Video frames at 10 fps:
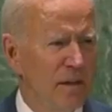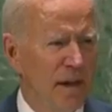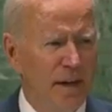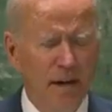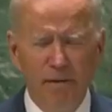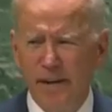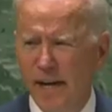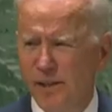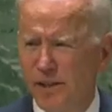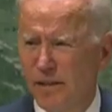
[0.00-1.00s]
And every
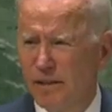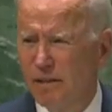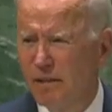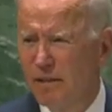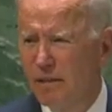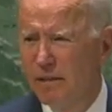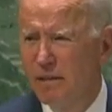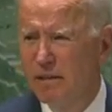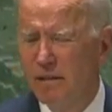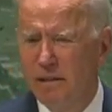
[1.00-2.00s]
nation
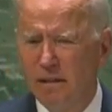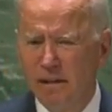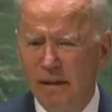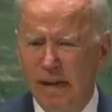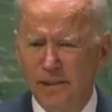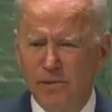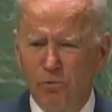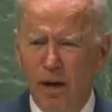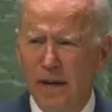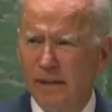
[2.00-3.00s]
has the
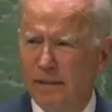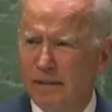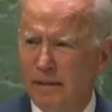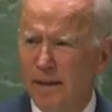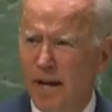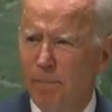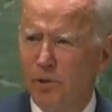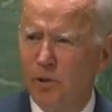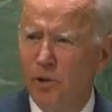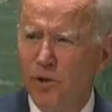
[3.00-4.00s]
right and
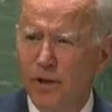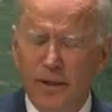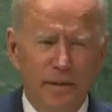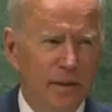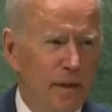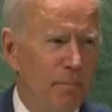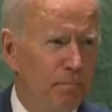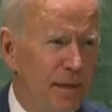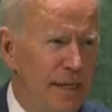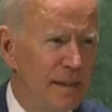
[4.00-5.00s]
opportunity to
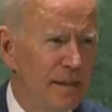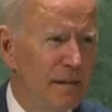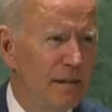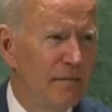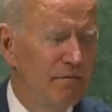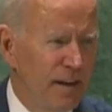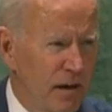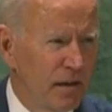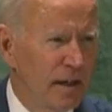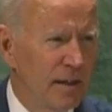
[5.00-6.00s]
compete
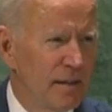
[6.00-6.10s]
fairly.